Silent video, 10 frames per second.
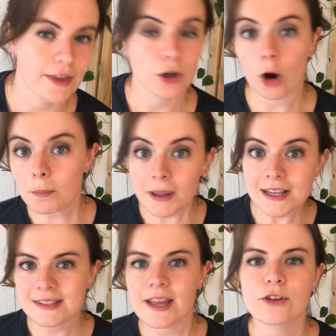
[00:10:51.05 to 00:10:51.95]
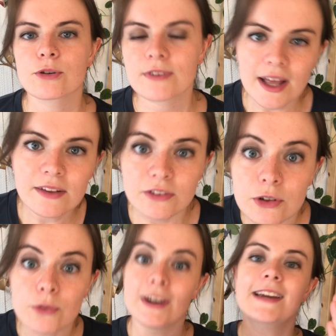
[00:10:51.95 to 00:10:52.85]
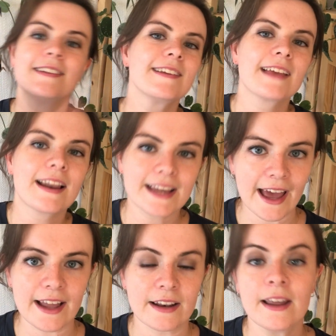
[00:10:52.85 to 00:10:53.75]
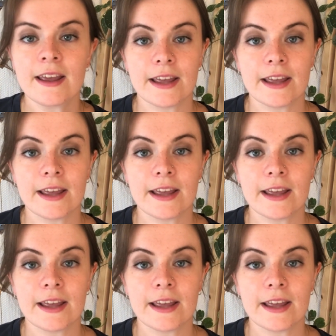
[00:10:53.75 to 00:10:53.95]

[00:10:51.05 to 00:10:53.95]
the complex nature of cancer rears its head again